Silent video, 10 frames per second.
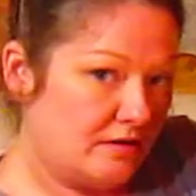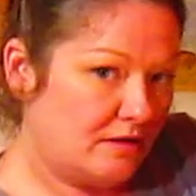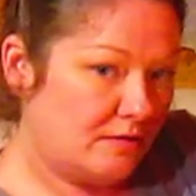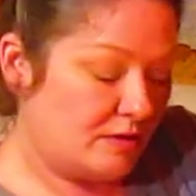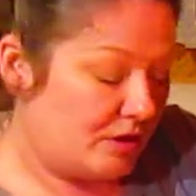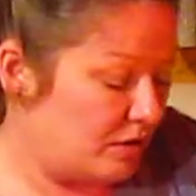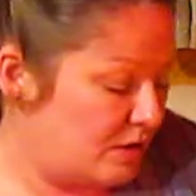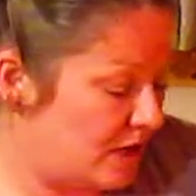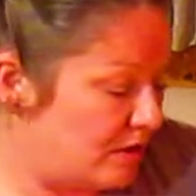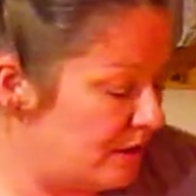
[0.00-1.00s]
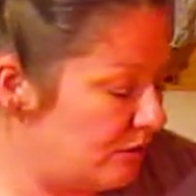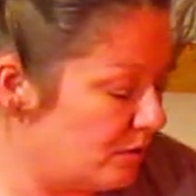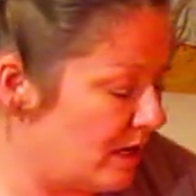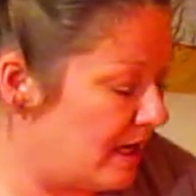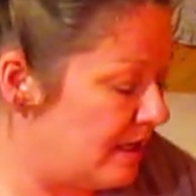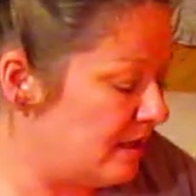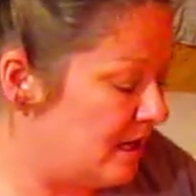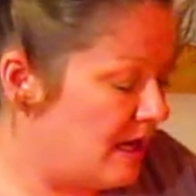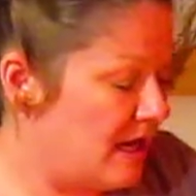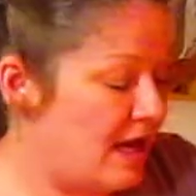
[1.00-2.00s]
with your needle and thread,
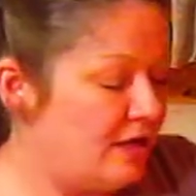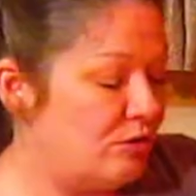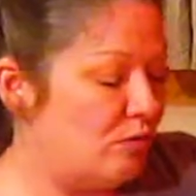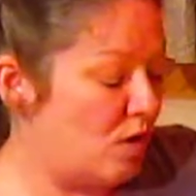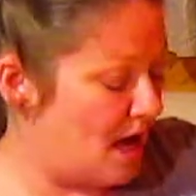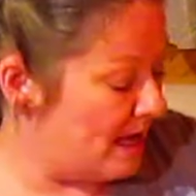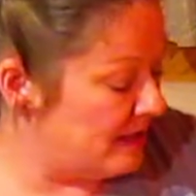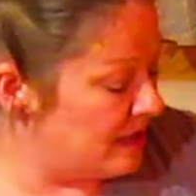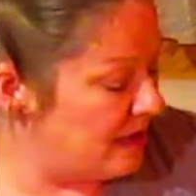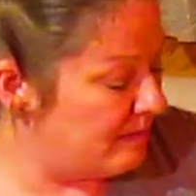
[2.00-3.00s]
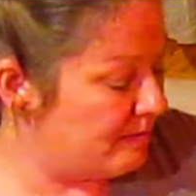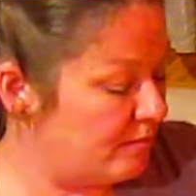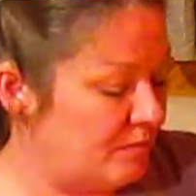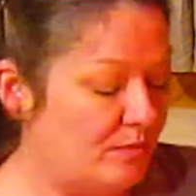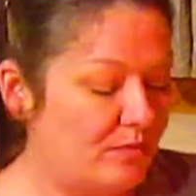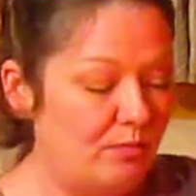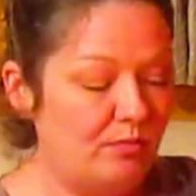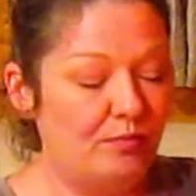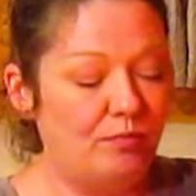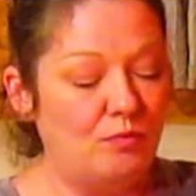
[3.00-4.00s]
and you'll wind up
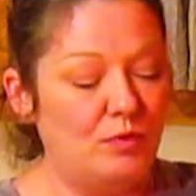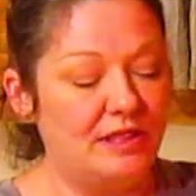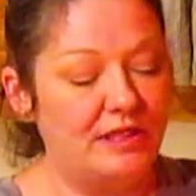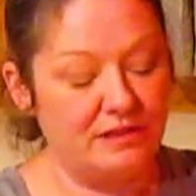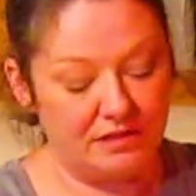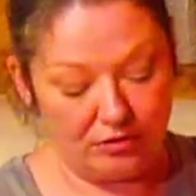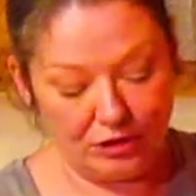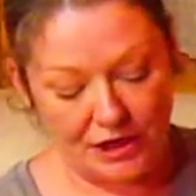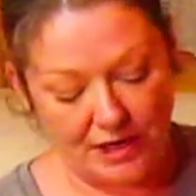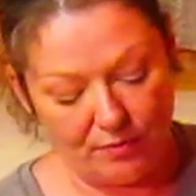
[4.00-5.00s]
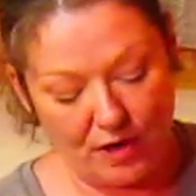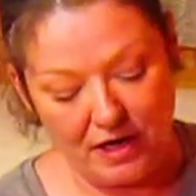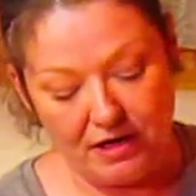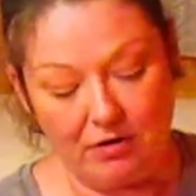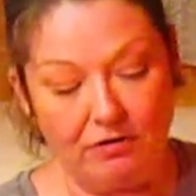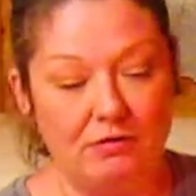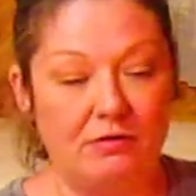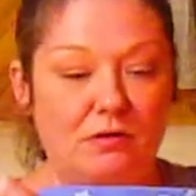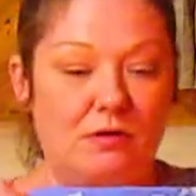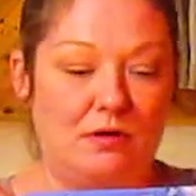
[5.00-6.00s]
with this little shape right here.
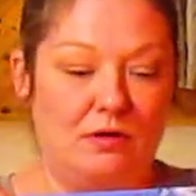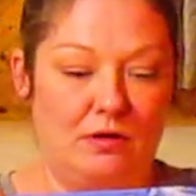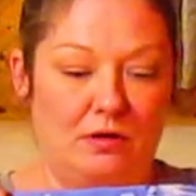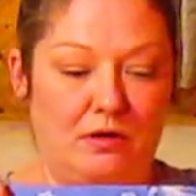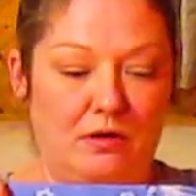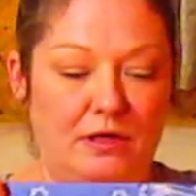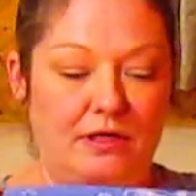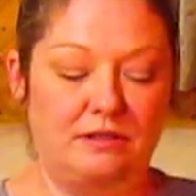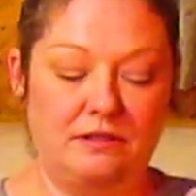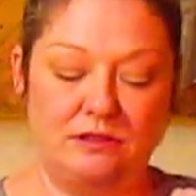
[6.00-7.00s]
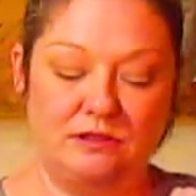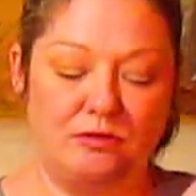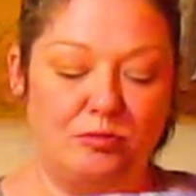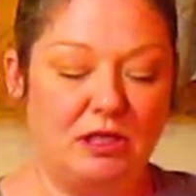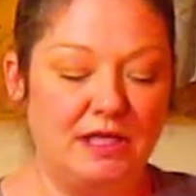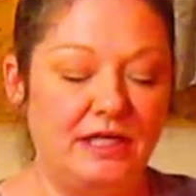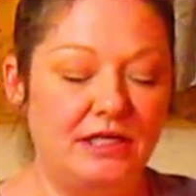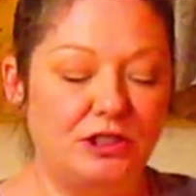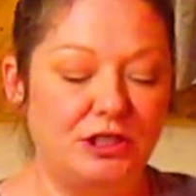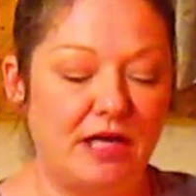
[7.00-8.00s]
This is this little
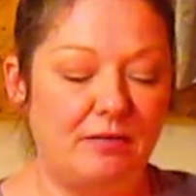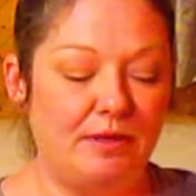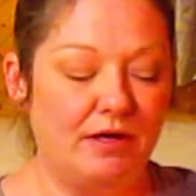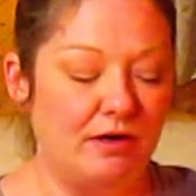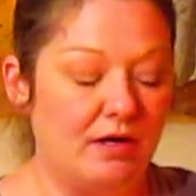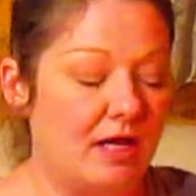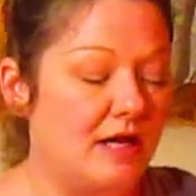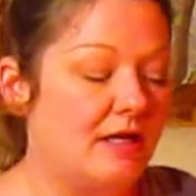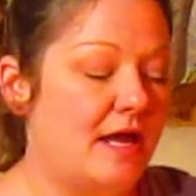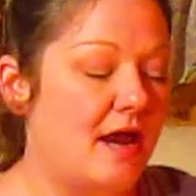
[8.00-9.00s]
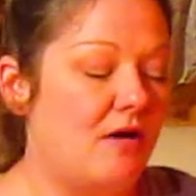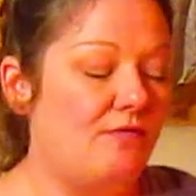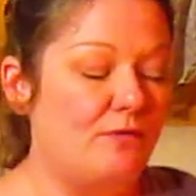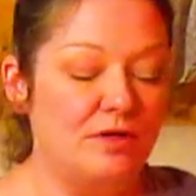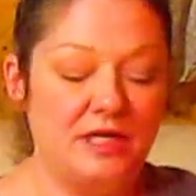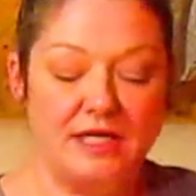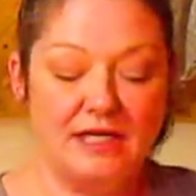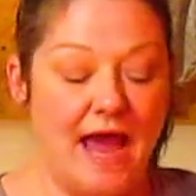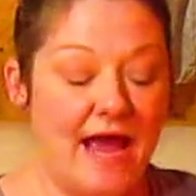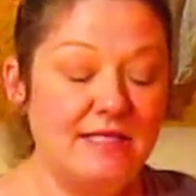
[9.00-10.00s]
pleated shape here. Now for the
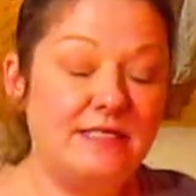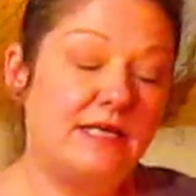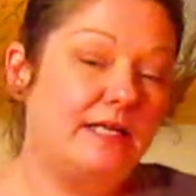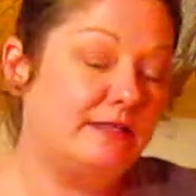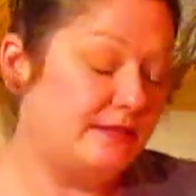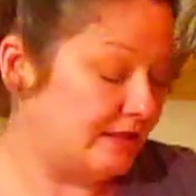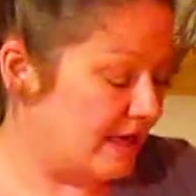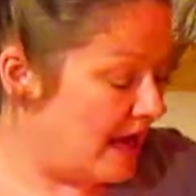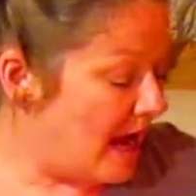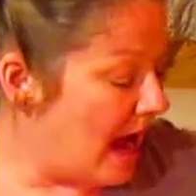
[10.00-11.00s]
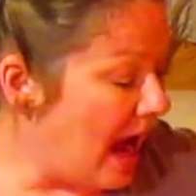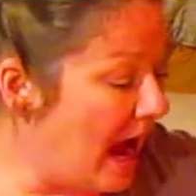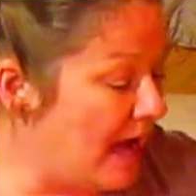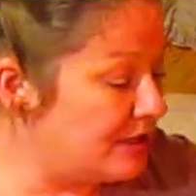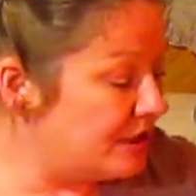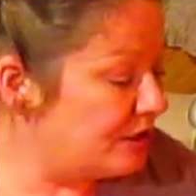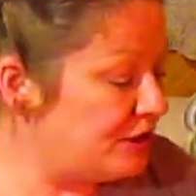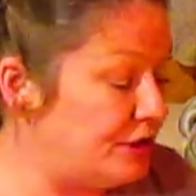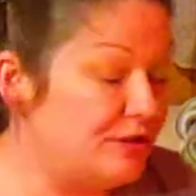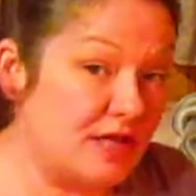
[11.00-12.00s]
elastics, I just
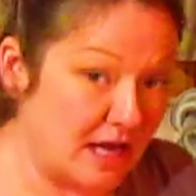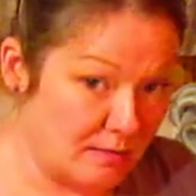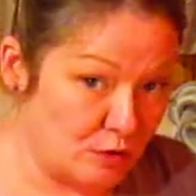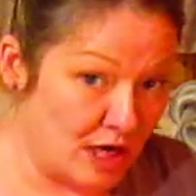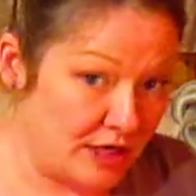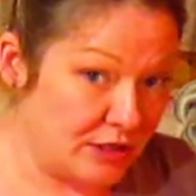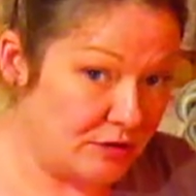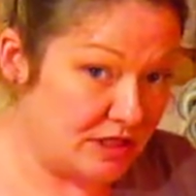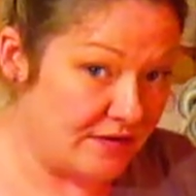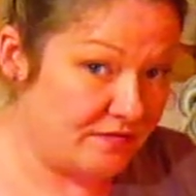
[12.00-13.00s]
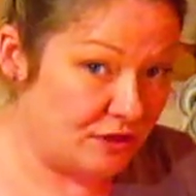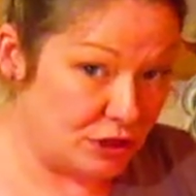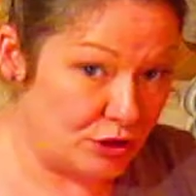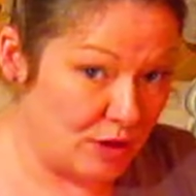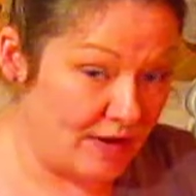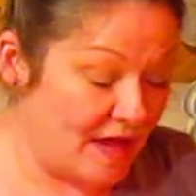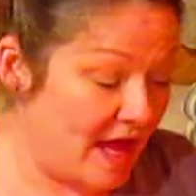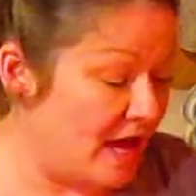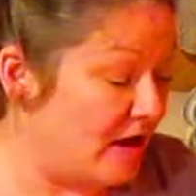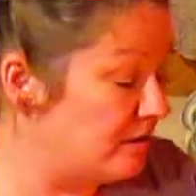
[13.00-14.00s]
use, like I'm trying to do stuff just around the
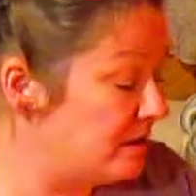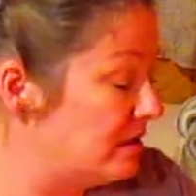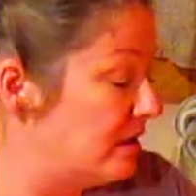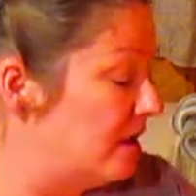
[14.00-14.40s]
house,